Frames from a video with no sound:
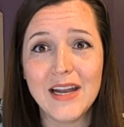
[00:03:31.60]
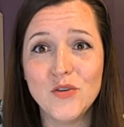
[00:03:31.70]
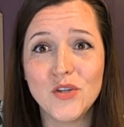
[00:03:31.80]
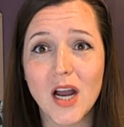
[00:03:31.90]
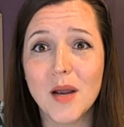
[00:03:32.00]

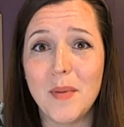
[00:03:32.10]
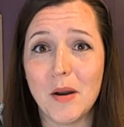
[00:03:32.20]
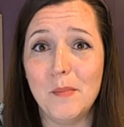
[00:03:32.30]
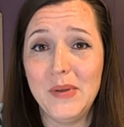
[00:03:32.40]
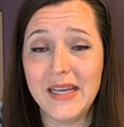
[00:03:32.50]
And you talk
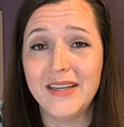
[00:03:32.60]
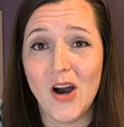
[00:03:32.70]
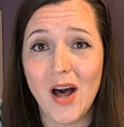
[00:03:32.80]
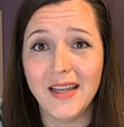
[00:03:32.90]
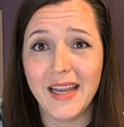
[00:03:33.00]
about a big
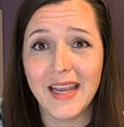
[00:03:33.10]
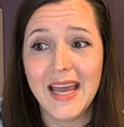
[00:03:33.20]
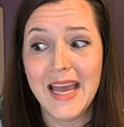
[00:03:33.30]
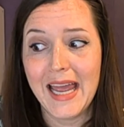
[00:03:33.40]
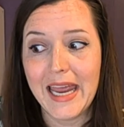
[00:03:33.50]

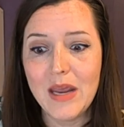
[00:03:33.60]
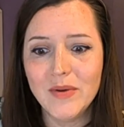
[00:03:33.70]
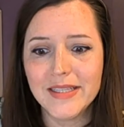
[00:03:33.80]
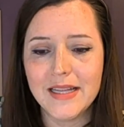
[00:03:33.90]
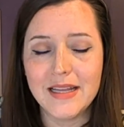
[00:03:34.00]
calling,
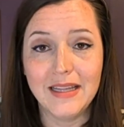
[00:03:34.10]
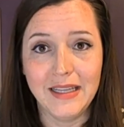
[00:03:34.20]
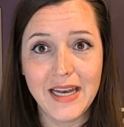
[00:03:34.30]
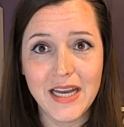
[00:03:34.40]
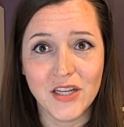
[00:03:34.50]
he was in the
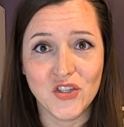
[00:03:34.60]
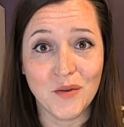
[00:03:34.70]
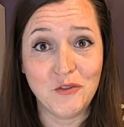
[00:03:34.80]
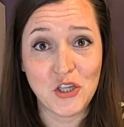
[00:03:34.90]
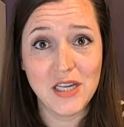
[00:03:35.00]

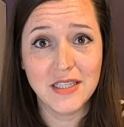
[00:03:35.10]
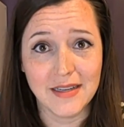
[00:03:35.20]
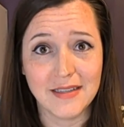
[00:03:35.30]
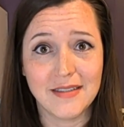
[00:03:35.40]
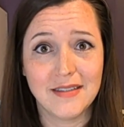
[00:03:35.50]
lineage of
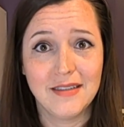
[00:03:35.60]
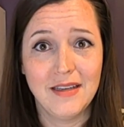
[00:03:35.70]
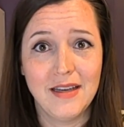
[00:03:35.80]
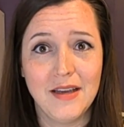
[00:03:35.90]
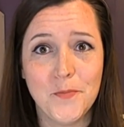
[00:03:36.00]
Jesus.
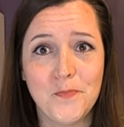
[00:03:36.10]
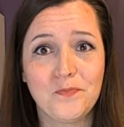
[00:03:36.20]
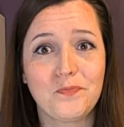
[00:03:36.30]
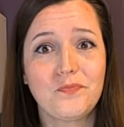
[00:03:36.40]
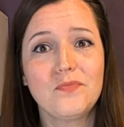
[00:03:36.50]

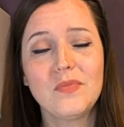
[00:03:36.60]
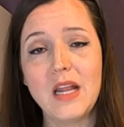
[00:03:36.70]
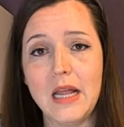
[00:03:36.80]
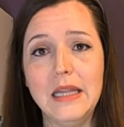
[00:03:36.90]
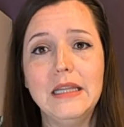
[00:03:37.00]

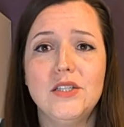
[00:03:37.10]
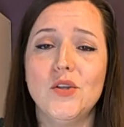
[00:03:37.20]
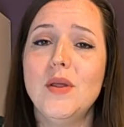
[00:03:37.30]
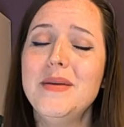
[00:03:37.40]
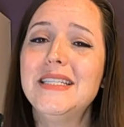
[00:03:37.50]

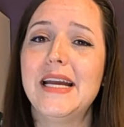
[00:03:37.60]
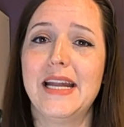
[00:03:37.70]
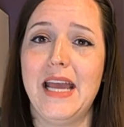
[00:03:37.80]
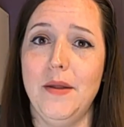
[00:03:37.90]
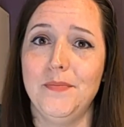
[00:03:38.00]
So let me
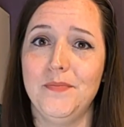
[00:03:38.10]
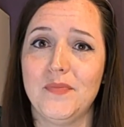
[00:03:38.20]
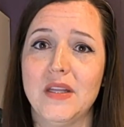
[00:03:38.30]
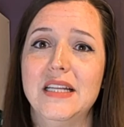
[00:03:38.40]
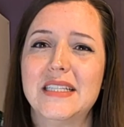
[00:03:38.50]
say it again.
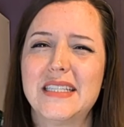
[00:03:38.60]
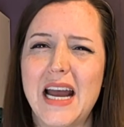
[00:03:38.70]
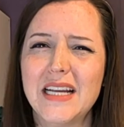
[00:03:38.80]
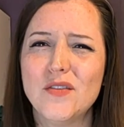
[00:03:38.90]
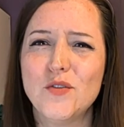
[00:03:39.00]
The
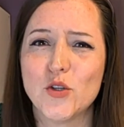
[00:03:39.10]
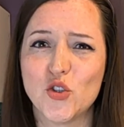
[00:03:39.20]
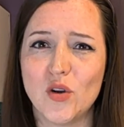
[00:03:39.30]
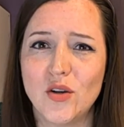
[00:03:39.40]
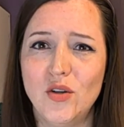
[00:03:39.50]
size of your
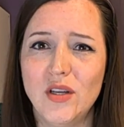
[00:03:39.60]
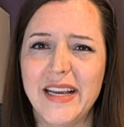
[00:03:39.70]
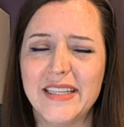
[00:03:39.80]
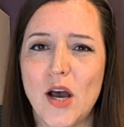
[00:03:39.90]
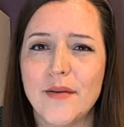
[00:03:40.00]

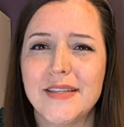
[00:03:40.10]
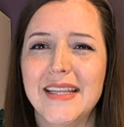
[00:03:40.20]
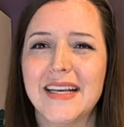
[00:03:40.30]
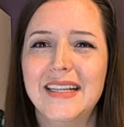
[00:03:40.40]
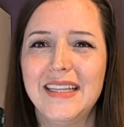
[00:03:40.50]
struggle is
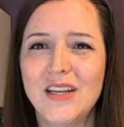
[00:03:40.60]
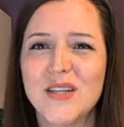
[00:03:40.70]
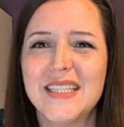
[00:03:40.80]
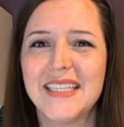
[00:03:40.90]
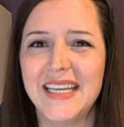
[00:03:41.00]
often the
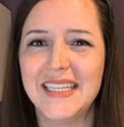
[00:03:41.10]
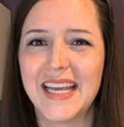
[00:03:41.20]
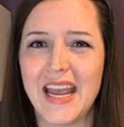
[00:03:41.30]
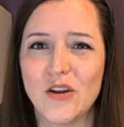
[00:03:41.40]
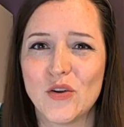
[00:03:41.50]
clearest
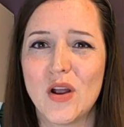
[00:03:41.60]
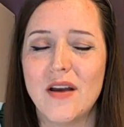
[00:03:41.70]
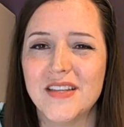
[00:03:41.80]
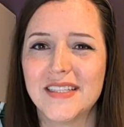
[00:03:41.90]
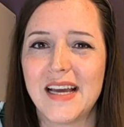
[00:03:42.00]
indicator
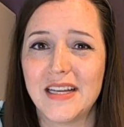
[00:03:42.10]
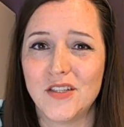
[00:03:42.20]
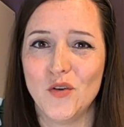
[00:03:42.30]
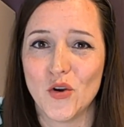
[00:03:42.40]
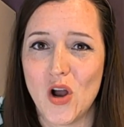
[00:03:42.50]
of the
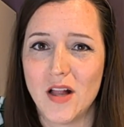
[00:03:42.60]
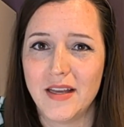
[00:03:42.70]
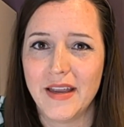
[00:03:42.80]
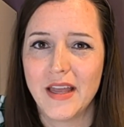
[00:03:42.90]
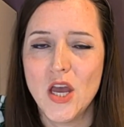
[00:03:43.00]
size of your
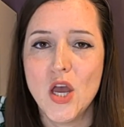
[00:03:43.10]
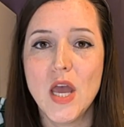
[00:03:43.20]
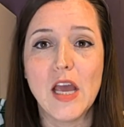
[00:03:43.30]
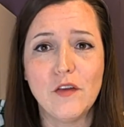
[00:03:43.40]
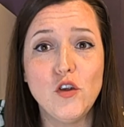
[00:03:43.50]
calling.
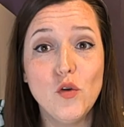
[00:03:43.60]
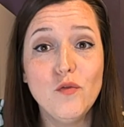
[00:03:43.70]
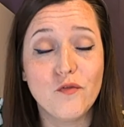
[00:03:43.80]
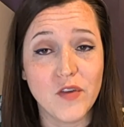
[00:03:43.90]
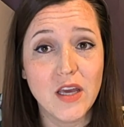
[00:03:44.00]
If
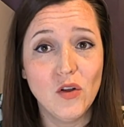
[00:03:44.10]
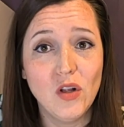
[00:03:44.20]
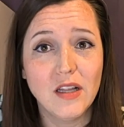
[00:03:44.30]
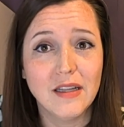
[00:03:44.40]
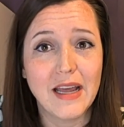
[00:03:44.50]
you
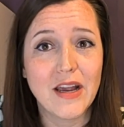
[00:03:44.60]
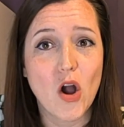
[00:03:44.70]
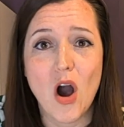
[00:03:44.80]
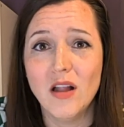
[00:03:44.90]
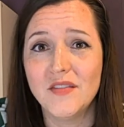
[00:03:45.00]
feel
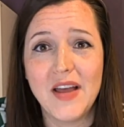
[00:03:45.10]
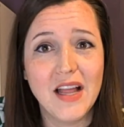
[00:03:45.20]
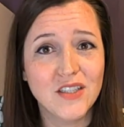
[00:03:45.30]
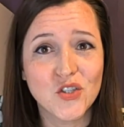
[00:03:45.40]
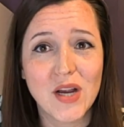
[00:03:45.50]
like all of
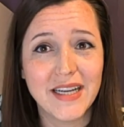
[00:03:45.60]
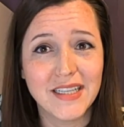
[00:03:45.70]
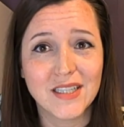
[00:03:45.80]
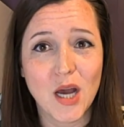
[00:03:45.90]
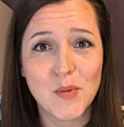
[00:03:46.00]
hell is
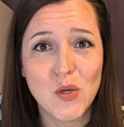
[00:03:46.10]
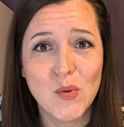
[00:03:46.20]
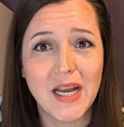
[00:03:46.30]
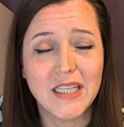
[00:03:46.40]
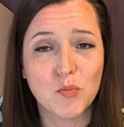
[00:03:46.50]
trying to stop
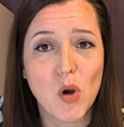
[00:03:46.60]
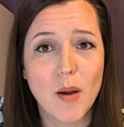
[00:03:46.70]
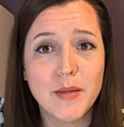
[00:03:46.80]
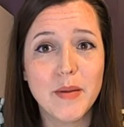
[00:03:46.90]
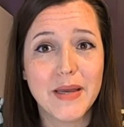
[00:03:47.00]
you, it's
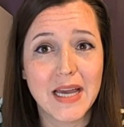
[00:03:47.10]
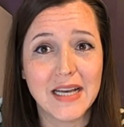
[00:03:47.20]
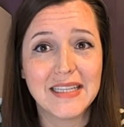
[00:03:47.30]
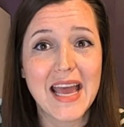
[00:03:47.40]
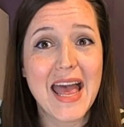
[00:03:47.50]
probably
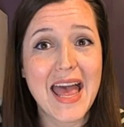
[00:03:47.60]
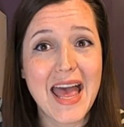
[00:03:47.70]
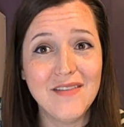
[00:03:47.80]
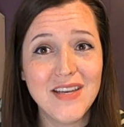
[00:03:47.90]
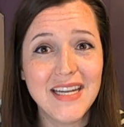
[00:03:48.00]
because
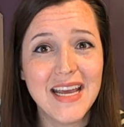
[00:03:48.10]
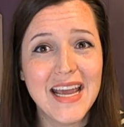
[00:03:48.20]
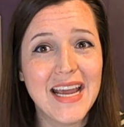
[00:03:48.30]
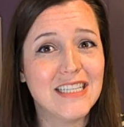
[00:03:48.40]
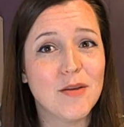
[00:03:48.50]
heaven
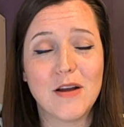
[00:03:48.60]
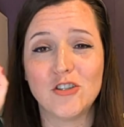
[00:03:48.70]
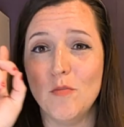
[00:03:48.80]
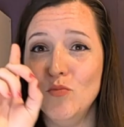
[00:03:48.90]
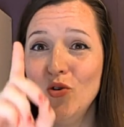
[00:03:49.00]
is
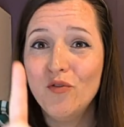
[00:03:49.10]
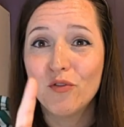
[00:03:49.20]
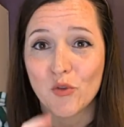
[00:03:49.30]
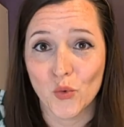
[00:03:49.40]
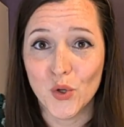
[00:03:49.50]
about to
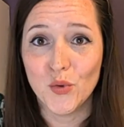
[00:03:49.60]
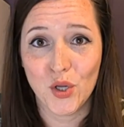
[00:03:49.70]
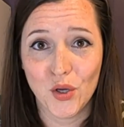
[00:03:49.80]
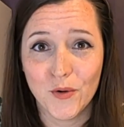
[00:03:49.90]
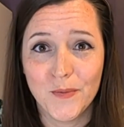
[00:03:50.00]
move
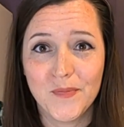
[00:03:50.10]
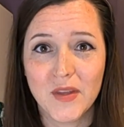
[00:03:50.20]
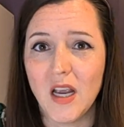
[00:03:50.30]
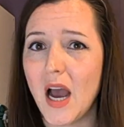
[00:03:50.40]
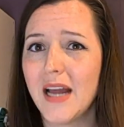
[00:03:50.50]
through you.
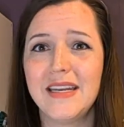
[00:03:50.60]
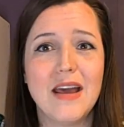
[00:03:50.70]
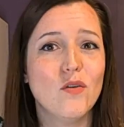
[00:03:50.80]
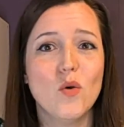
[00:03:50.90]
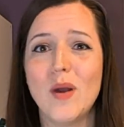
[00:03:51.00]
God
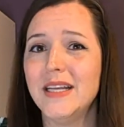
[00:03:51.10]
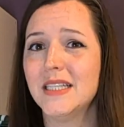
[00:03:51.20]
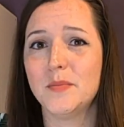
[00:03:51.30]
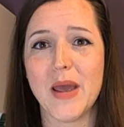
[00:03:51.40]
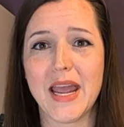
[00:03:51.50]
never
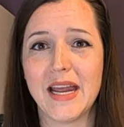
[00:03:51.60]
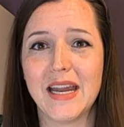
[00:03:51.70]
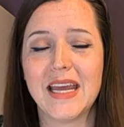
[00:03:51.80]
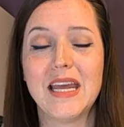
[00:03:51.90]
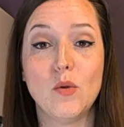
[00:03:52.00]
wastes
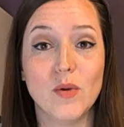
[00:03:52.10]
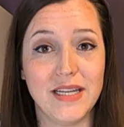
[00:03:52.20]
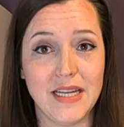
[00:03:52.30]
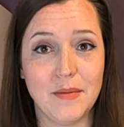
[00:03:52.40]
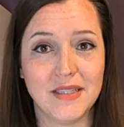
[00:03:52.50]
pain, he
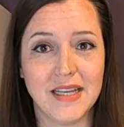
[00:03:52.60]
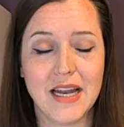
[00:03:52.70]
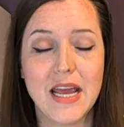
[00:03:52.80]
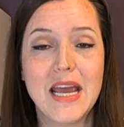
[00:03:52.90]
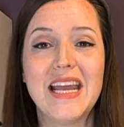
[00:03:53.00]
redeems
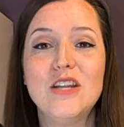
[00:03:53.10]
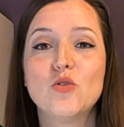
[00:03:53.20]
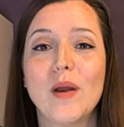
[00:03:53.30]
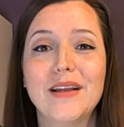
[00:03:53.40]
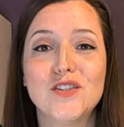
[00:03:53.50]
it. He
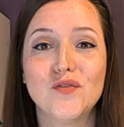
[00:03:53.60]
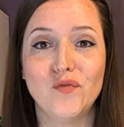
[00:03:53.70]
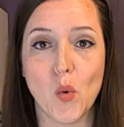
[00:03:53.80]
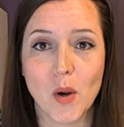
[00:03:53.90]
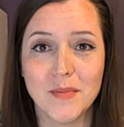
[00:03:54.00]

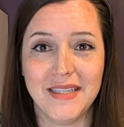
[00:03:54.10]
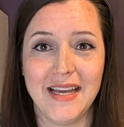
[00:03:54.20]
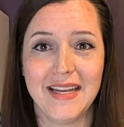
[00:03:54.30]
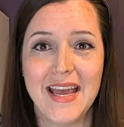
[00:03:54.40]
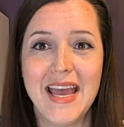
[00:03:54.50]
transforms
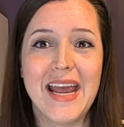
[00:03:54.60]
it.